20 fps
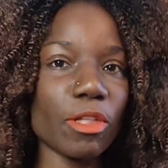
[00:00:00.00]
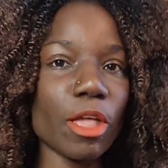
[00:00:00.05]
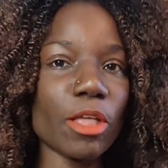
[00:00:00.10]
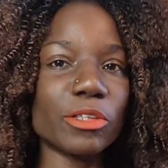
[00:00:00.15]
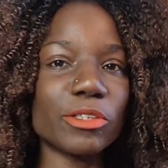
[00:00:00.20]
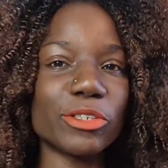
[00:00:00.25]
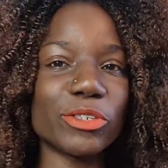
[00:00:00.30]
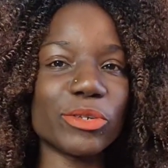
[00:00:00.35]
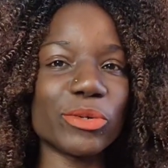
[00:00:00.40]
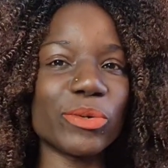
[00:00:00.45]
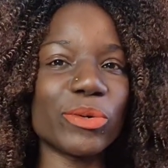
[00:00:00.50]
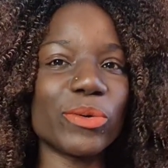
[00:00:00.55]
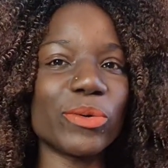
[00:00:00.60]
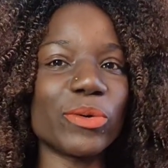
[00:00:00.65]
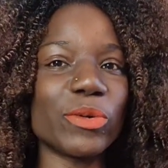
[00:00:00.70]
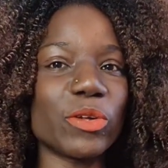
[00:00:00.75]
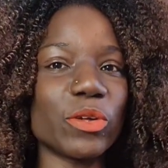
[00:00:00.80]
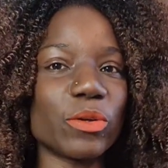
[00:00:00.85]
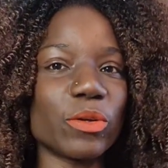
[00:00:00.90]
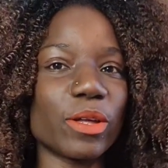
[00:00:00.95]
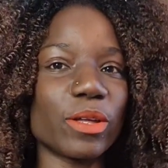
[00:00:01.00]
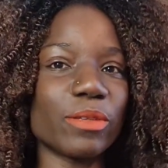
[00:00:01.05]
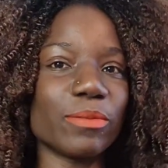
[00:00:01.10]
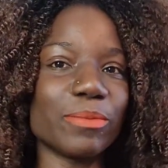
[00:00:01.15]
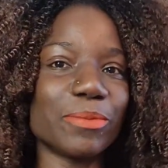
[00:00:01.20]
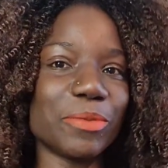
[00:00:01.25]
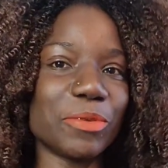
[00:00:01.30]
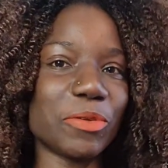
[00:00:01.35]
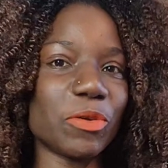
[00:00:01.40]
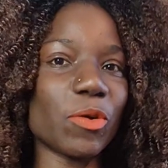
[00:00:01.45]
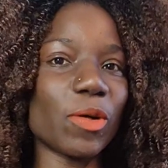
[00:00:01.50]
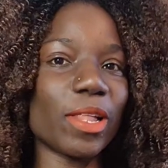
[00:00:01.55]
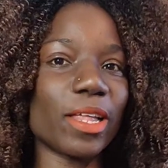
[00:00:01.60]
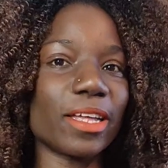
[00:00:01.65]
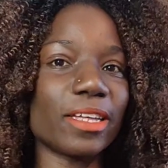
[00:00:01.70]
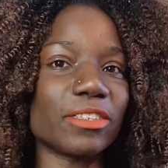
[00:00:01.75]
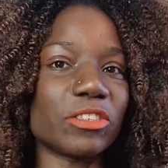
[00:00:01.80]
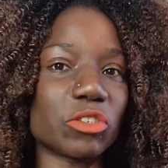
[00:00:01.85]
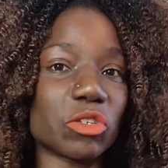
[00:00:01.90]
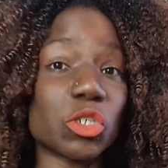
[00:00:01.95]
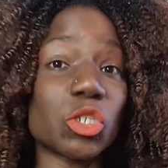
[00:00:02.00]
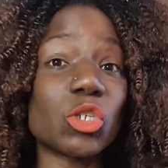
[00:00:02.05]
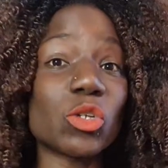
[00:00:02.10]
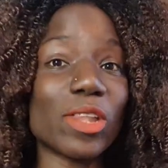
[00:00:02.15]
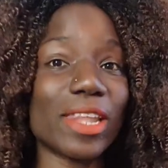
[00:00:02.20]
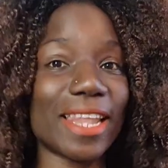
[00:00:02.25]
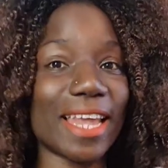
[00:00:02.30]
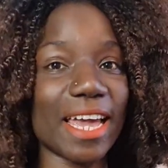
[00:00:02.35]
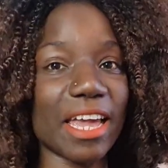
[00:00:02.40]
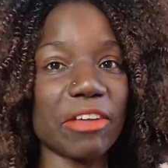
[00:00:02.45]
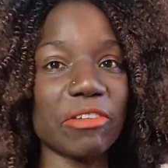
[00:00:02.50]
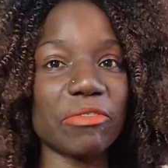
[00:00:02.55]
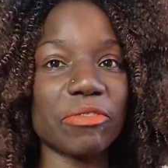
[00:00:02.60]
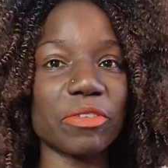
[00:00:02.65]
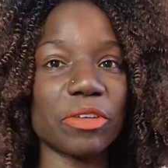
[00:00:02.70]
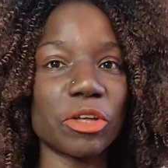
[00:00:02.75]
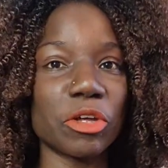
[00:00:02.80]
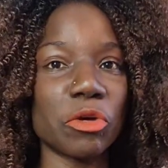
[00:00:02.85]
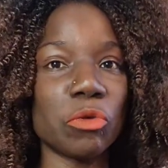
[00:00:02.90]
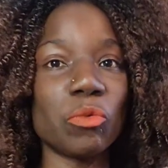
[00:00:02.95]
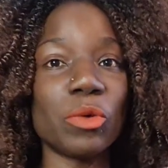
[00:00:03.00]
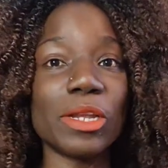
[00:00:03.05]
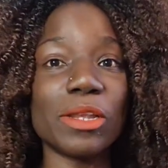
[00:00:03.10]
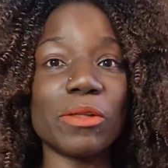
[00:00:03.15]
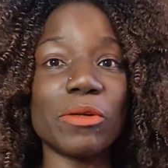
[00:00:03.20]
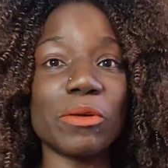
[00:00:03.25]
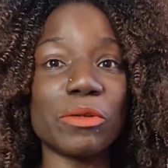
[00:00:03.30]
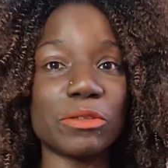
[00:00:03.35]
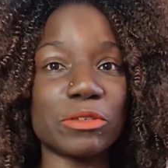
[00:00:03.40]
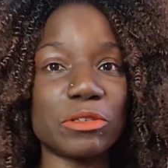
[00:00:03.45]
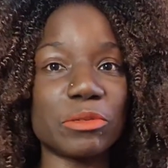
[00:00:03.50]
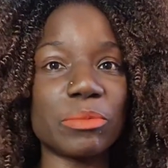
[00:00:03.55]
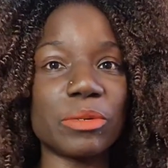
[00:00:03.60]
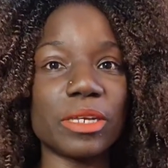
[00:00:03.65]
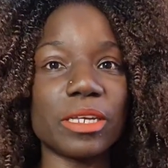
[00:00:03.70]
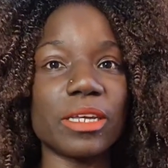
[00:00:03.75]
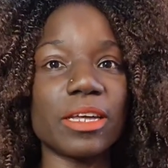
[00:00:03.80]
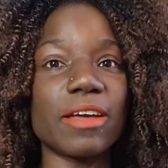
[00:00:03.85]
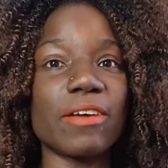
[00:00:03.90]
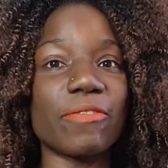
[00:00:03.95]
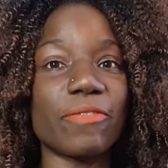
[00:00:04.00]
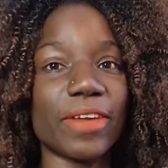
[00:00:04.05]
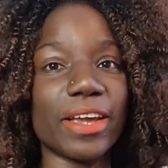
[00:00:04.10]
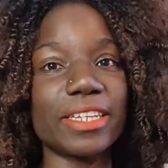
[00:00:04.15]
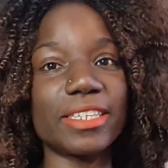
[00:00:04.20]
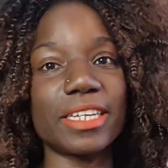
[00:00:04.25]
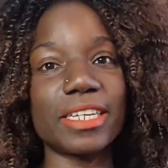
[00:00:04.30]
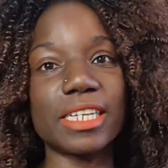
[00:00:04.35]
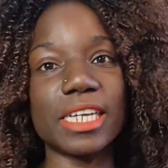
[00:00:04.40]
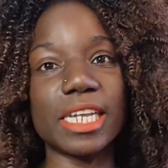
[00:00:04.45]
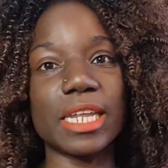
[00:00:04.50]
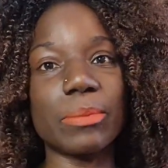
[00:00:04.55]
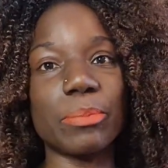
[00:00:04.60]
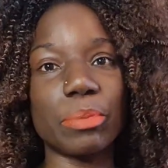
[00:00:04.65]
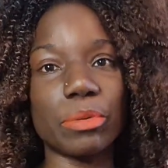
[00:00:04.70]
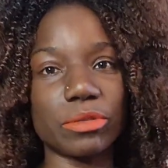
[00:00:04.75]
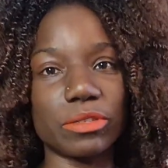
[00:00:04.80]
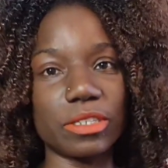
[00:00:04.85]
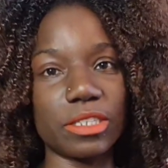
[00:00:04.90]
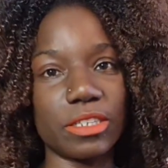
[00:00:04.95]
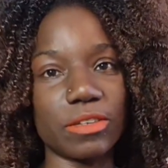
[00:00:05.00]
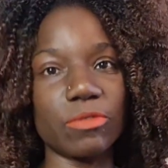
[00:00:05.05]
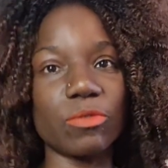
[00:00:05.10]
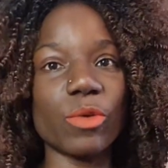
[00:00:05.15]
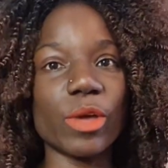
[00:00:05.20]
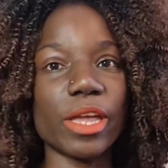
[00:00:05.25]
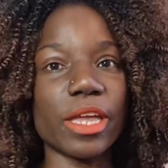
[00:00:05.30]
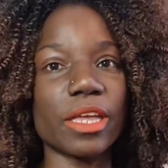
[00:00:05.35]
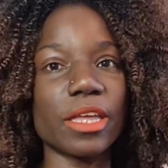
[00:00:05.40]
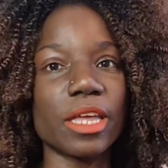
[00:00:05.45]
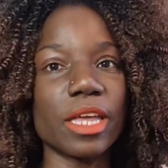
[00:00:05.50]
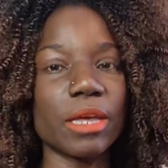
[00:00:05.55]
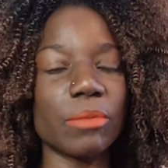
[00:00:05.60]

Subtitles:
So your social life will also be affected in a positive way,